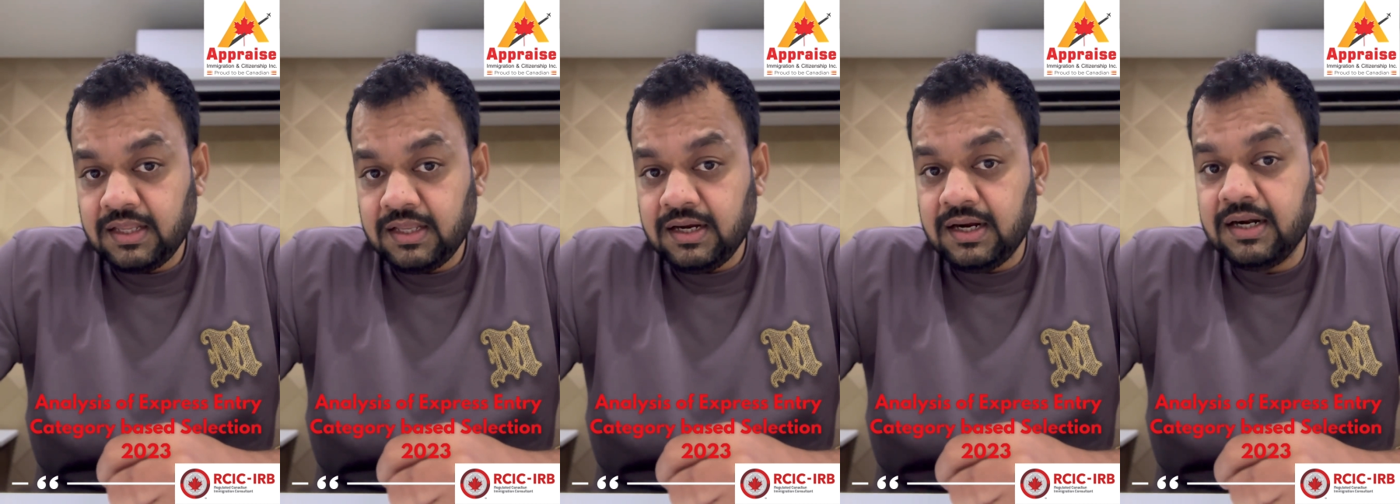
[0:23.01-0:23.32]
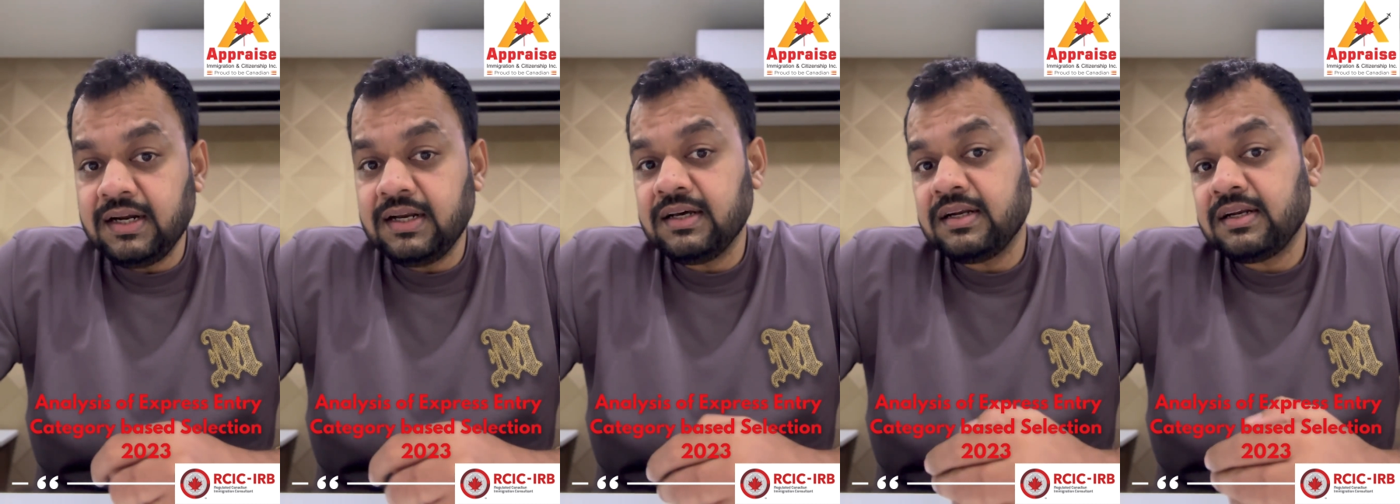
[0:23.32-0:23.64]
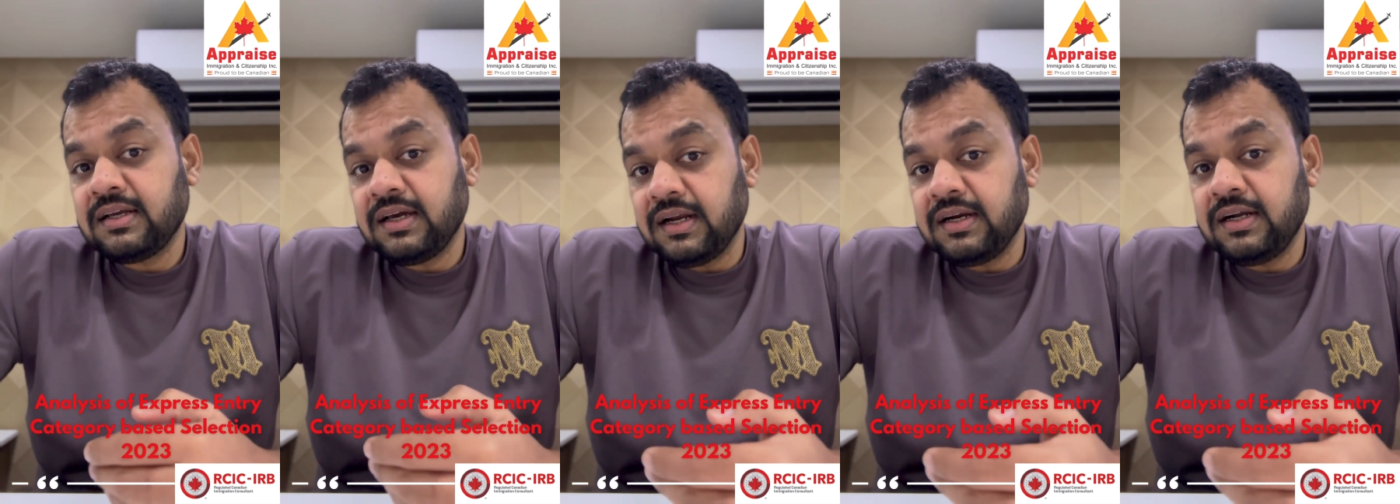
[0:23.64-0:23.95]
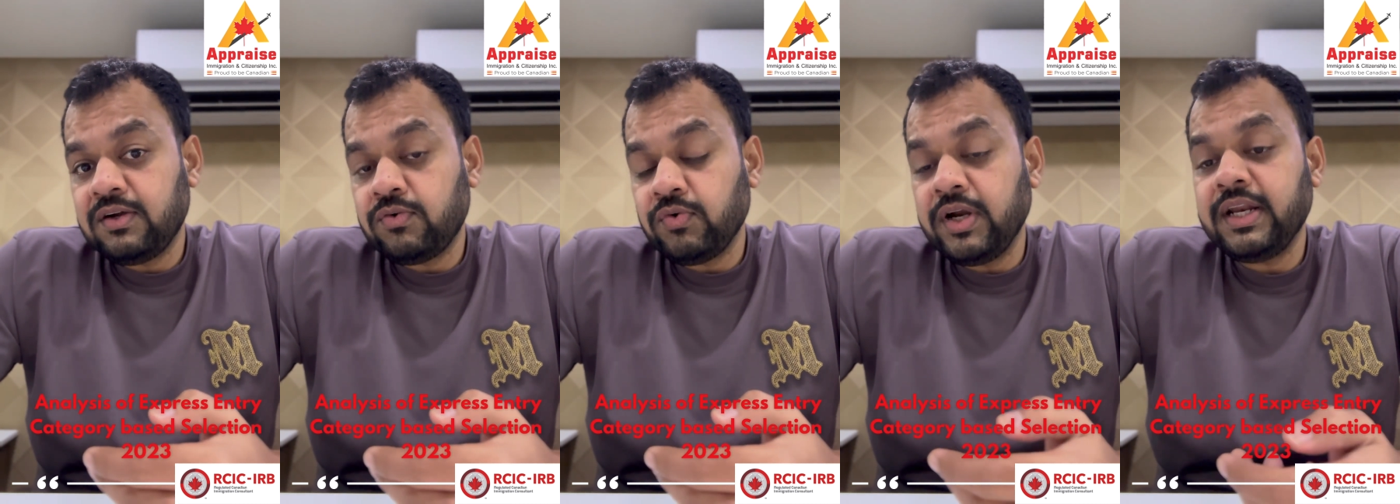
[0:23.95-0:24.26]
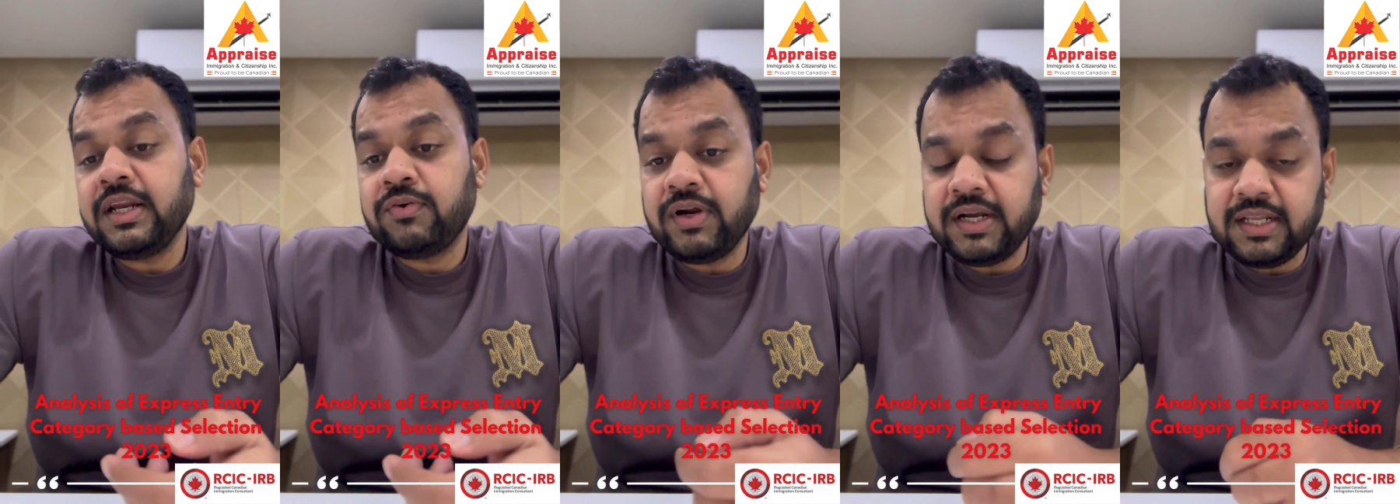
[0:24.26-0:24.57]
under current
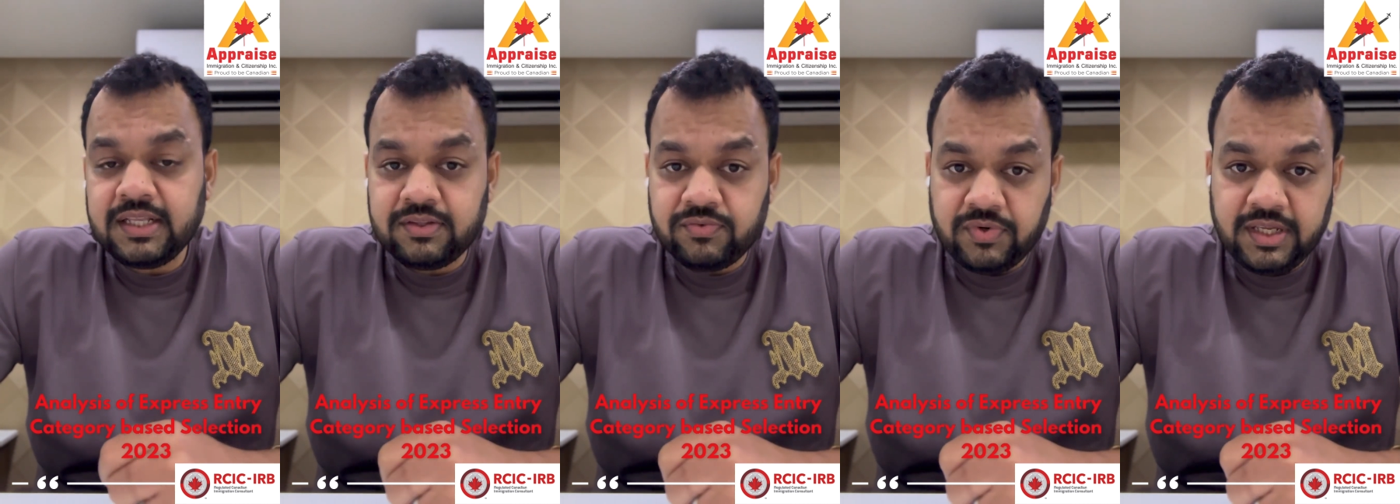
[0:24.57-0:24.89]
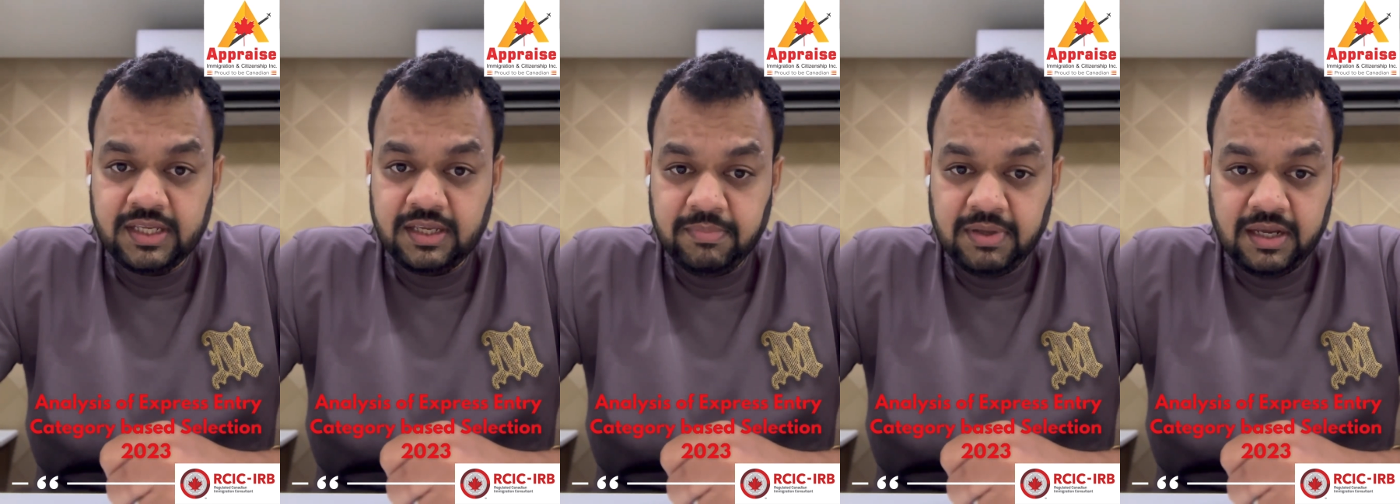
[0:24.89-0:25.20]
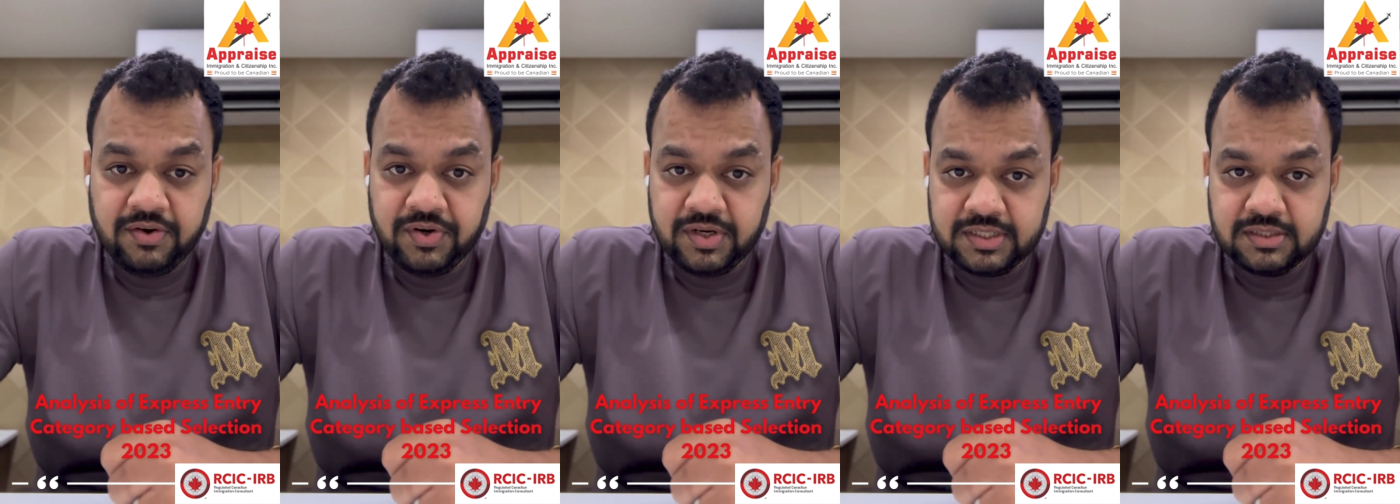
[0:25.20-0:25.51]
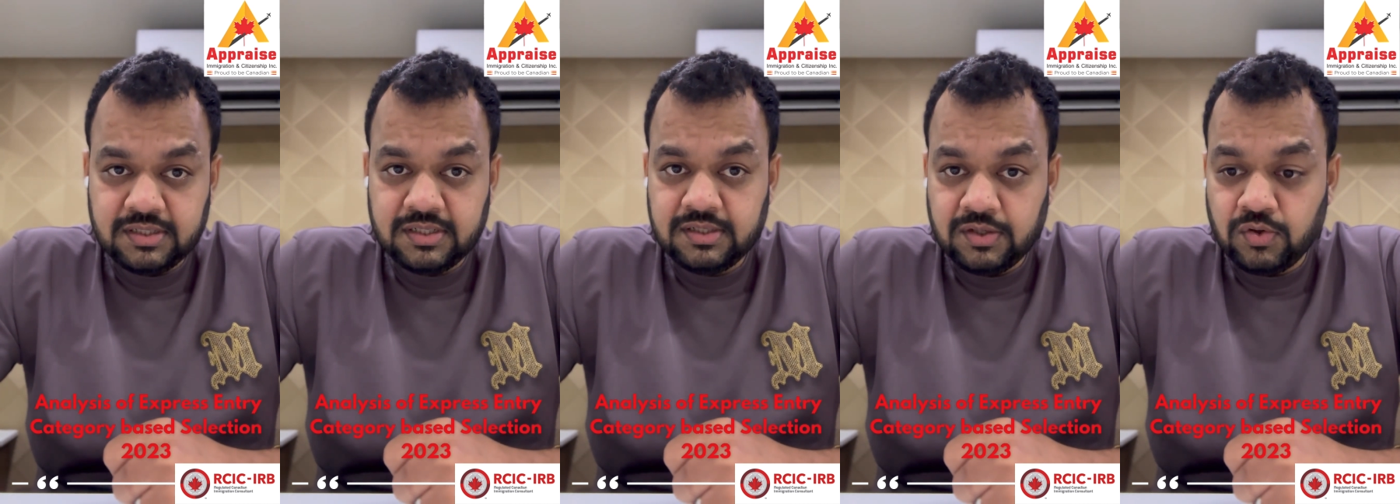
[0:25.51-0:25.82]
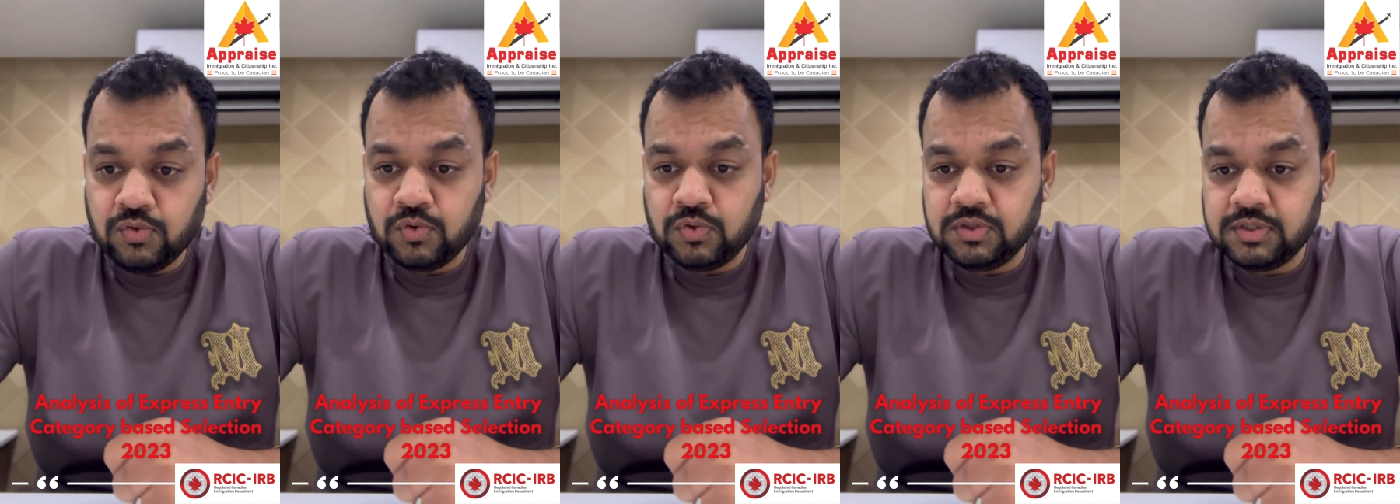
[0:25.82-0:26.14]
2023 immigration
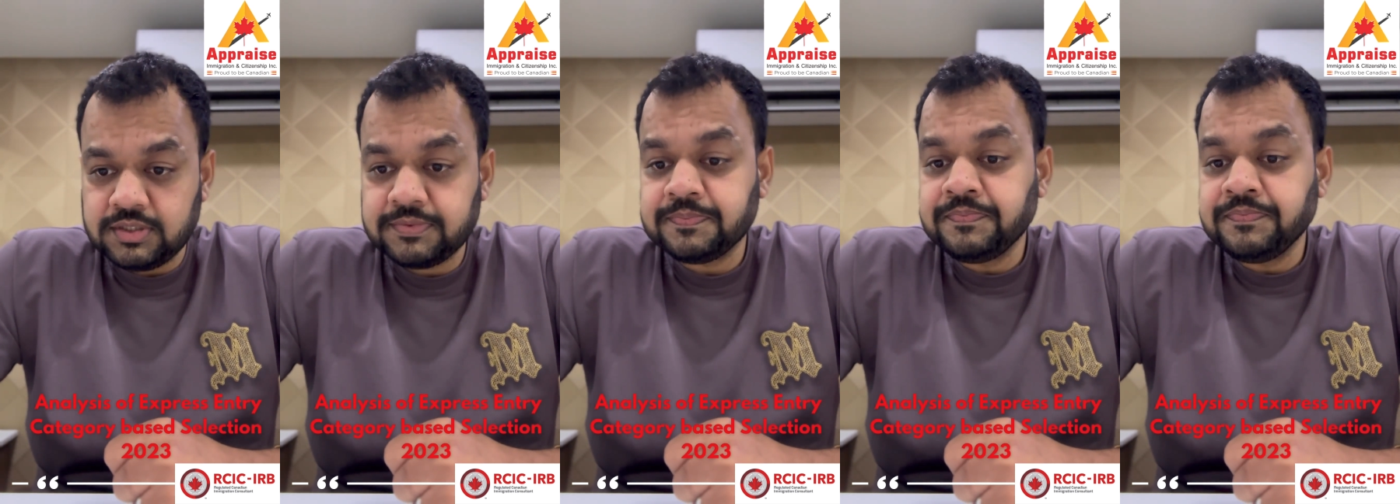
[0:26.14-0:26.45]
goals.